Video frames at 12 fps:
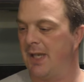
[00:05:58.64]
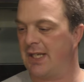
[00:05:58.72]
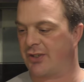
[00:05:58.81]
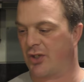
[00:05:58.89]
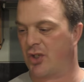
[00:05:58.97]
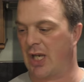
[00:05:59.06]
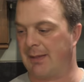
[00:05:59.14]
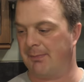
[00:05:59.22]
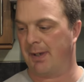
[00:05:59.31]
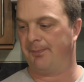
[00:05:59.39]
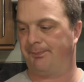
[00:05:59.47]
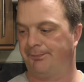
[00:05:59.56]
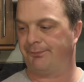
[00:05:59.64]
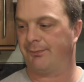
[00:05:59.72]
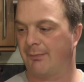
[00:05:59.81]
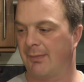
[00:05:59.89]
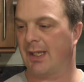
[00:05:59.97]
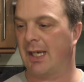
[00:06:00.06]
It's a shame.
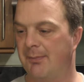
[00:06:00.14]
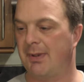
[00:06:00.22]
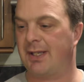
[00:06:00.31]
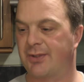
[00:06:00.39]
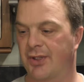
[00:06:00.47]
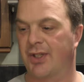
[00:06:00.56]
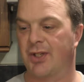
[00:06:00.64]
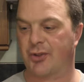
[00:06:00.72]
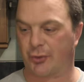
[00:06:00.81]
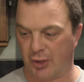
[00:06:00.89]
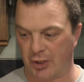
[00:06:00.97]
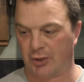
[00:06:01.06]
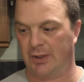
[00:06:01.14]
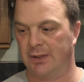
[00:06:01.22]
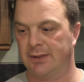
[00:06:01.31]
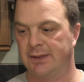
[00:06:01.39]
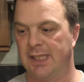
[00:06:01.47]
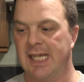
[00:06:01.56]
Um, it's going to
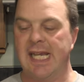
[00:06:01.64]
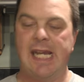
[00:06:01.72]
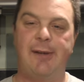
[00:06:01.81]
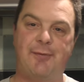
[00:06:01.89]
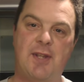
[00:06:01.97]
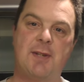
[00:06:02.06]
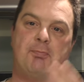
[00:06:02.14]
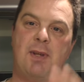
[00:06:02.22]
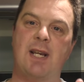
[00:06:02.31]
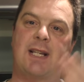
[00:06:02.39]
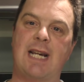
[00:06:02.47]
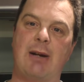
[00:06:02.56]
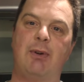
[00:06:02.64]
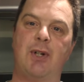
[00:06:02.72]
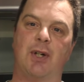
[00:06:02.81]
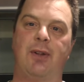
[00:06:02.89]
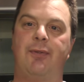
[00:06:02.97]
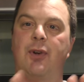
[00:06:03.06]
struggle. If this beer carried
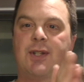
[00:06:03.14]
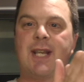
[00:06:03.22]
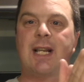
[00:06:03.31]
on, if you could